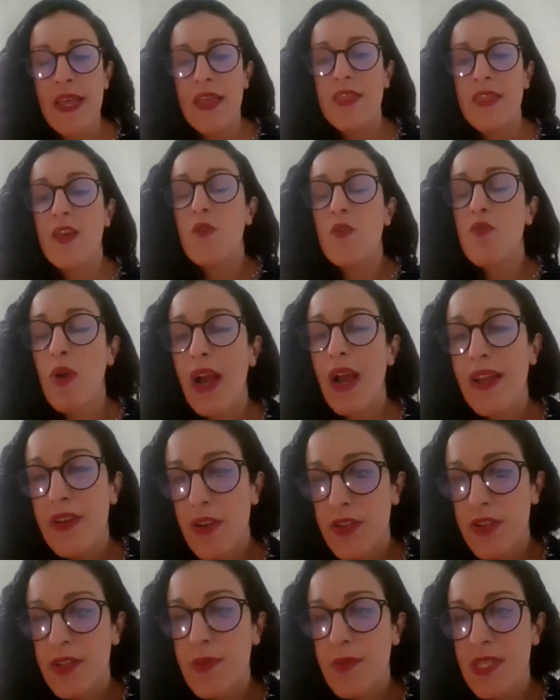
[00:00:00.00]
the right
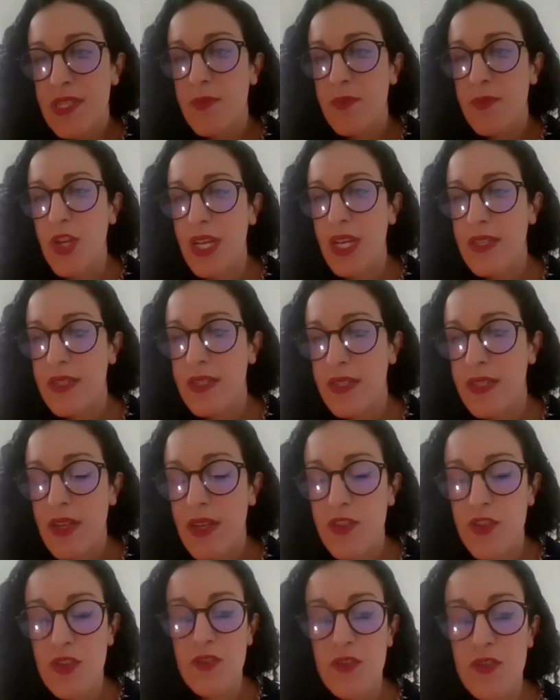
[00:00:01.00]
not to be subjected to
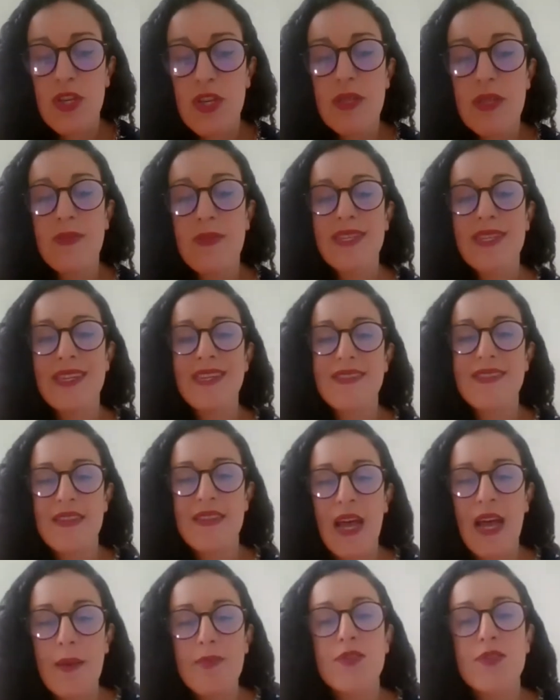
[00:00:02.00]
such ill treatment is
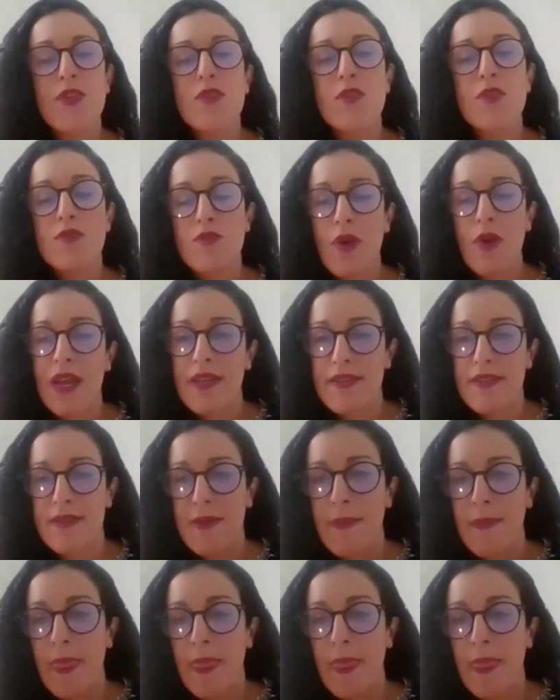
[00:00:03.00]
an absolute right.